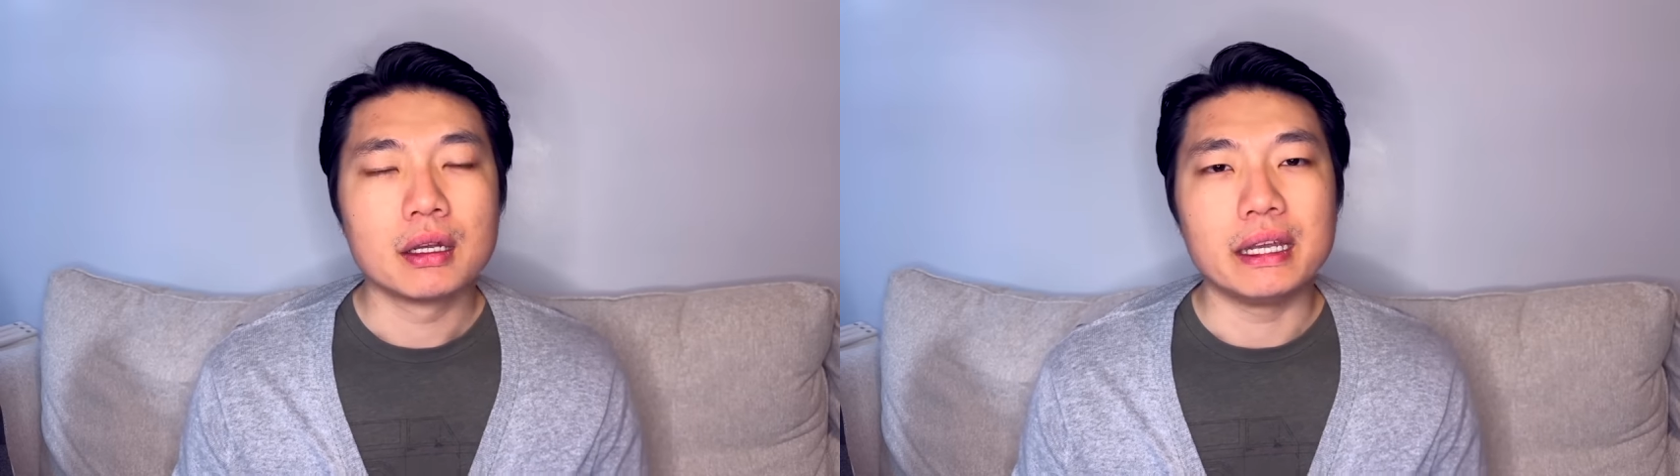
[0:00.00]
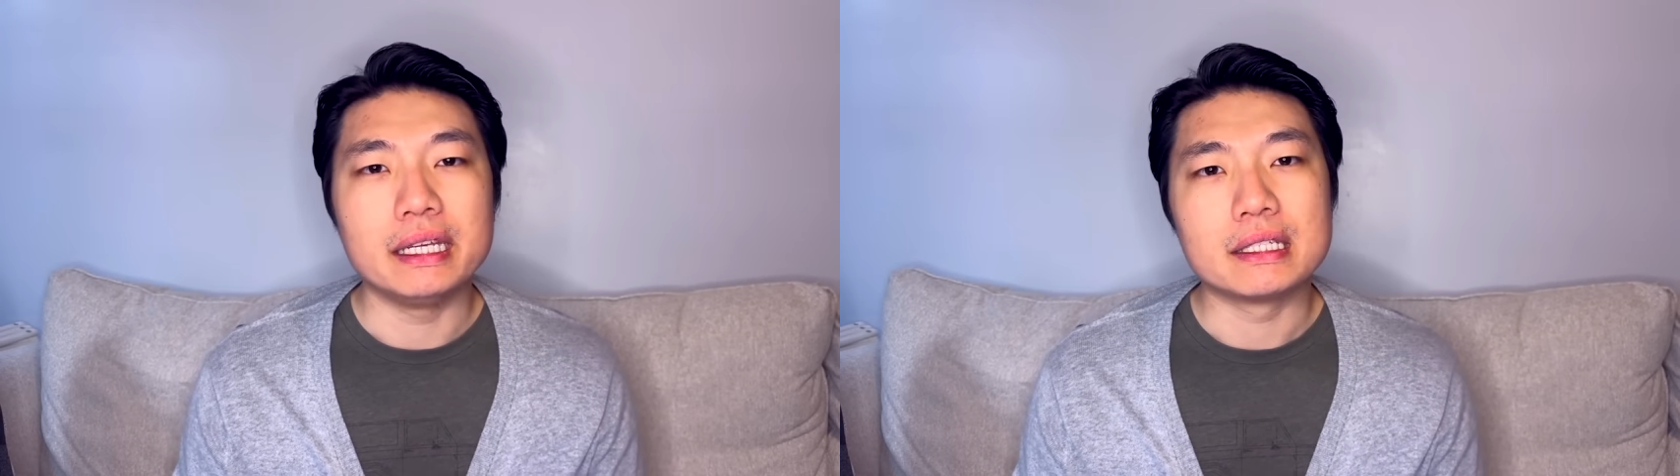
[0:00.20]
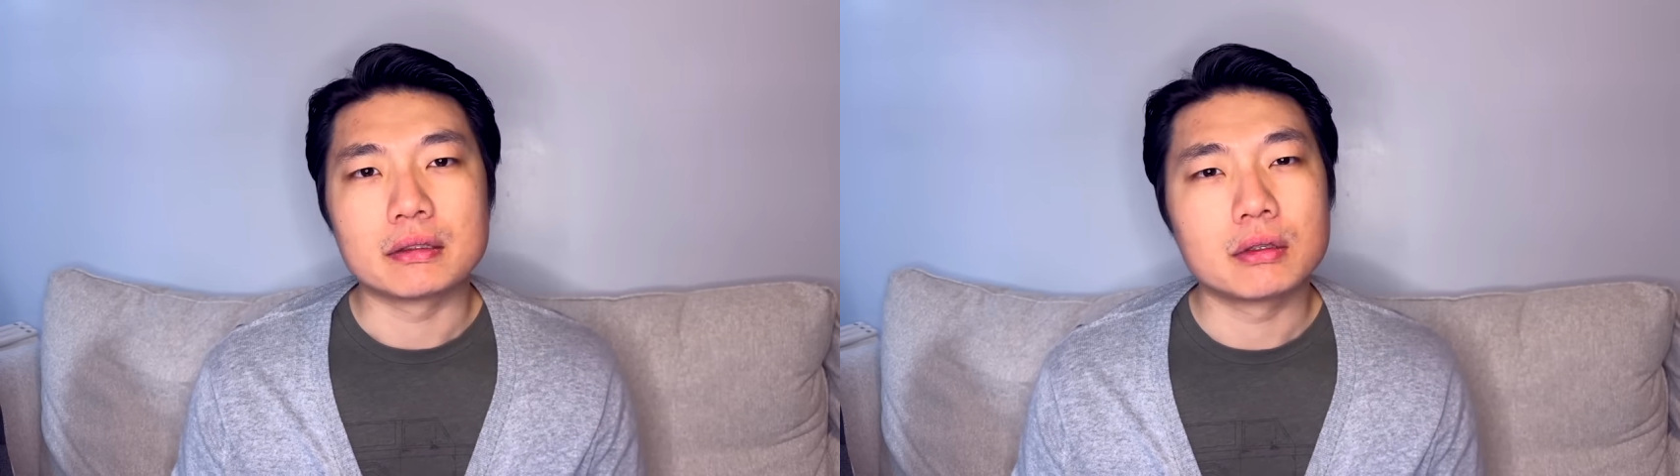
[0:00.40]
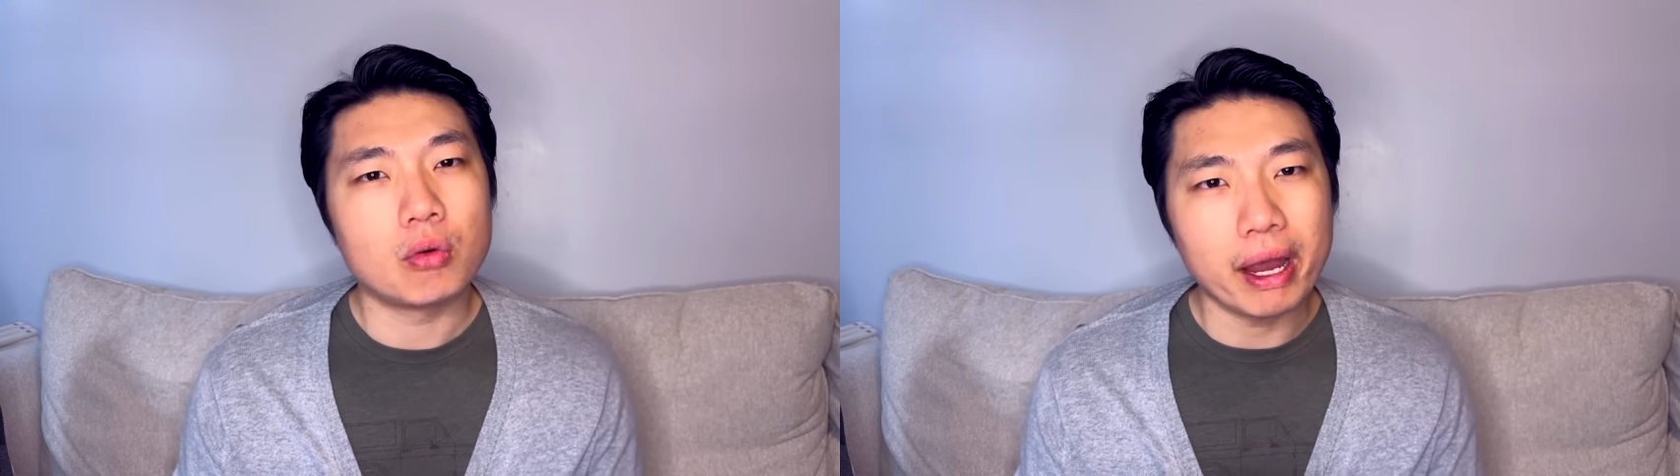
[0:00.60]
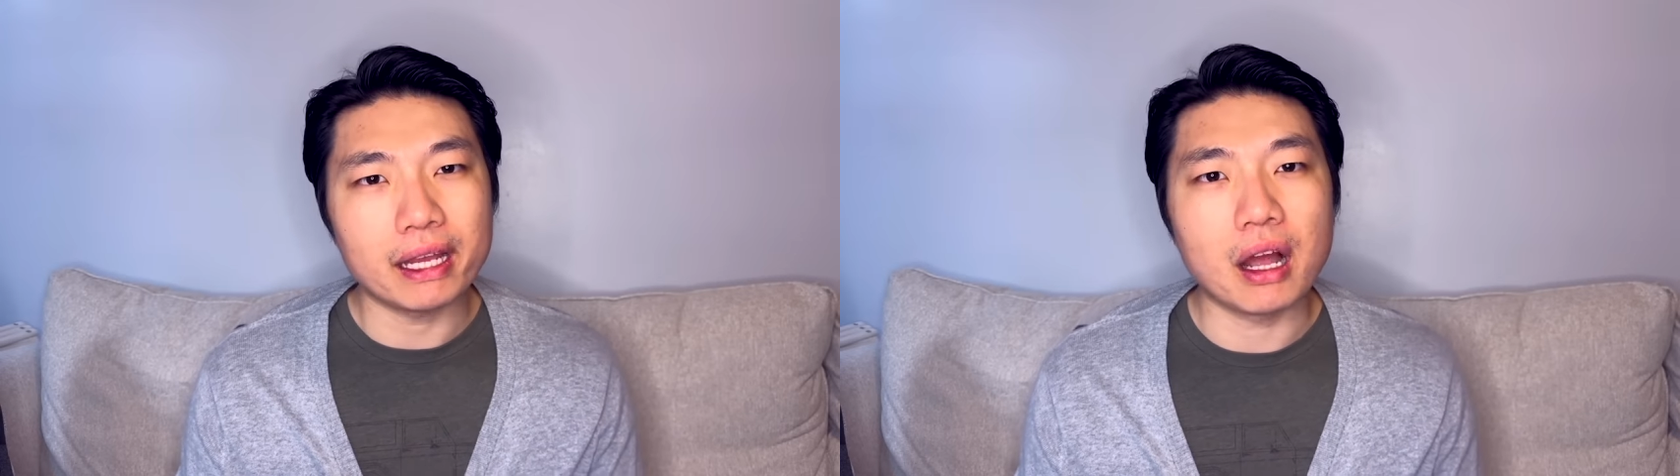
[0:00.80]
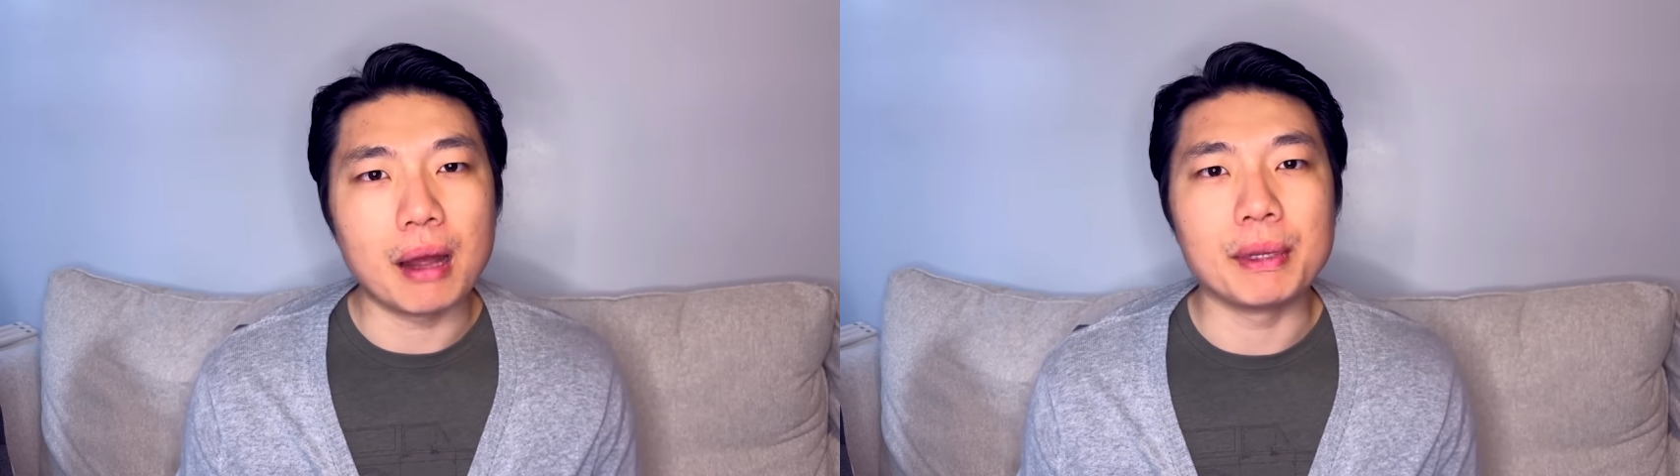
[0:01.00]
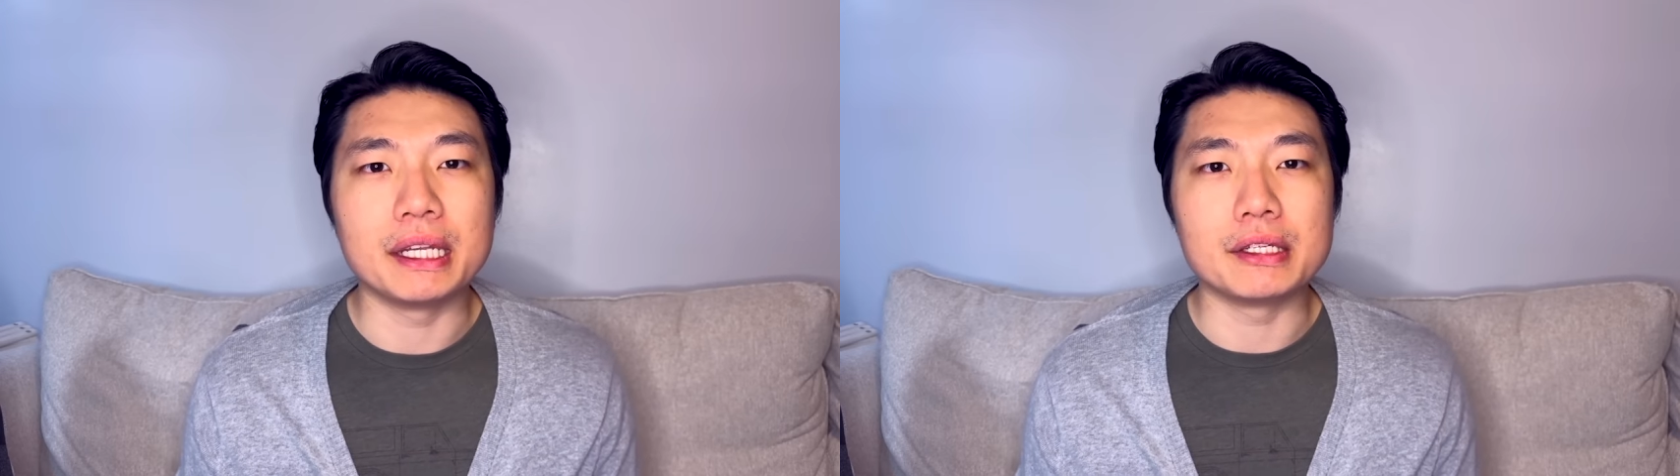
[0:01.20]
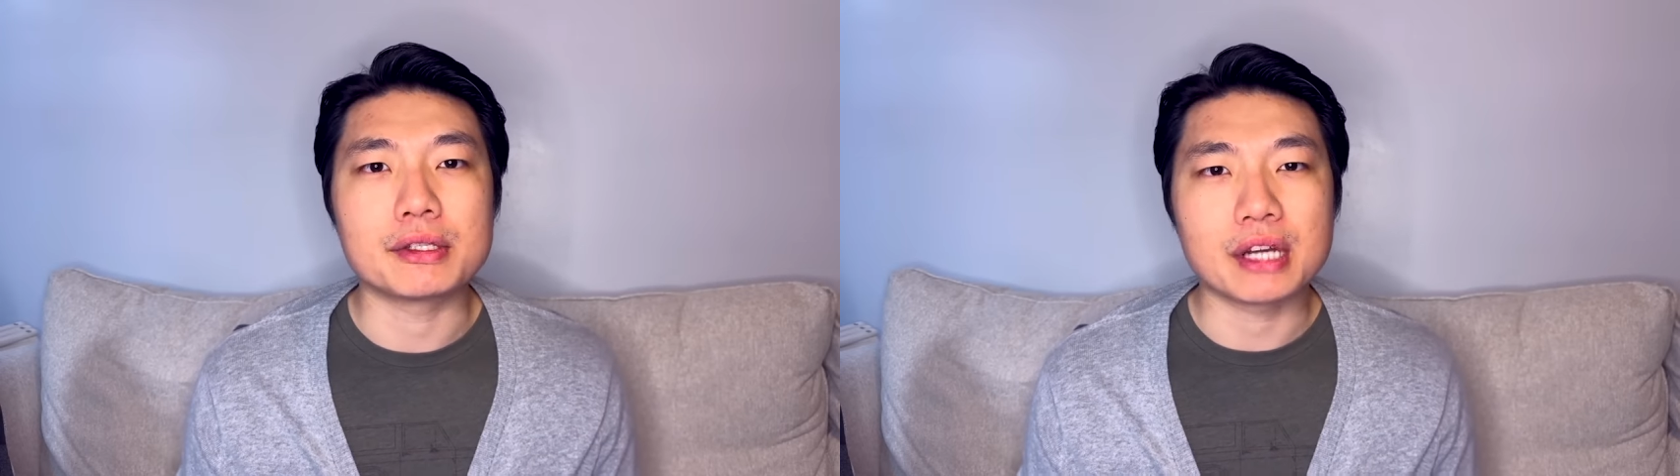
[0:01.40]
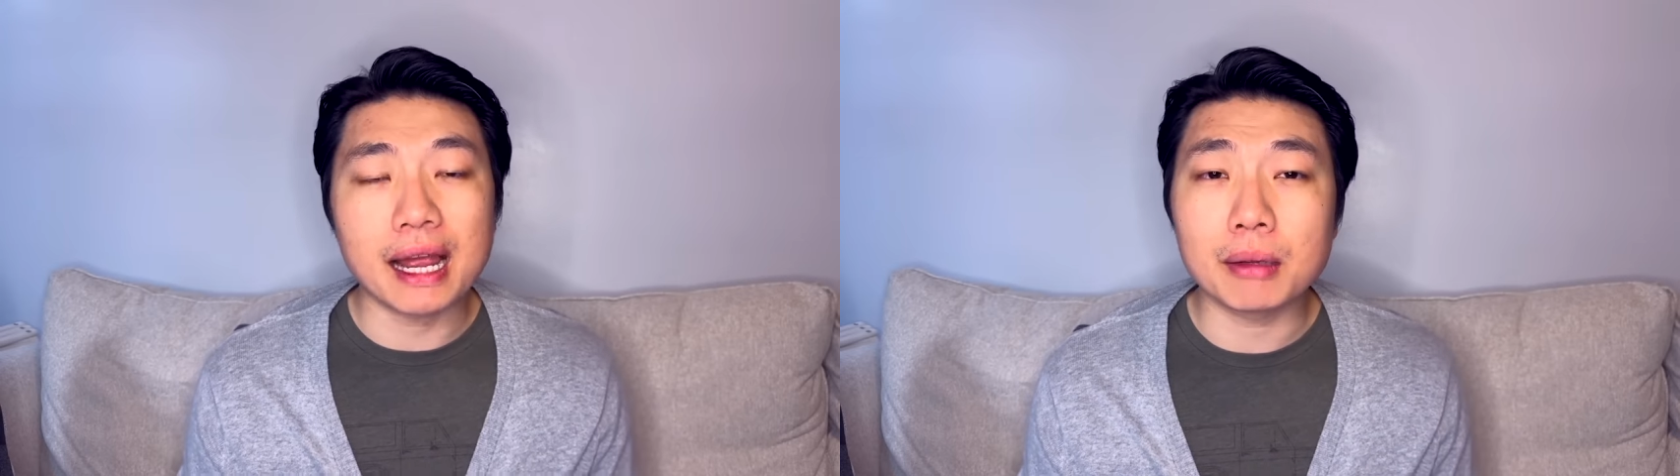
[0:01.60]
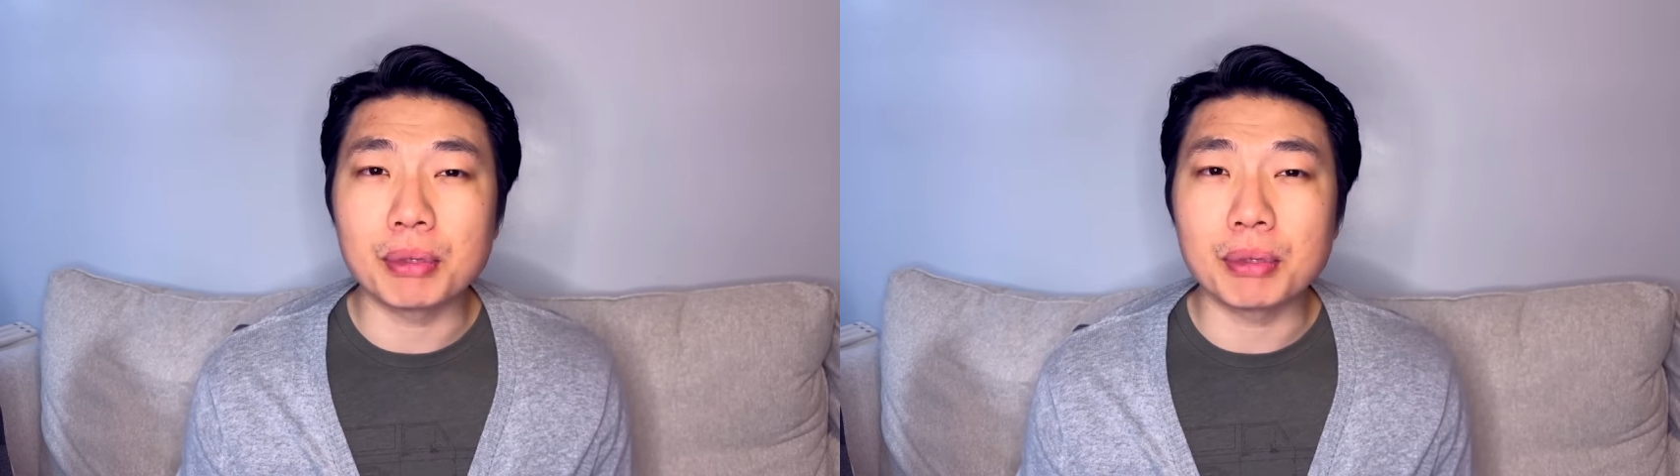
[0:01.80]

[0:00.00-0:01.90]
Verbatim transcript: is quite common in China,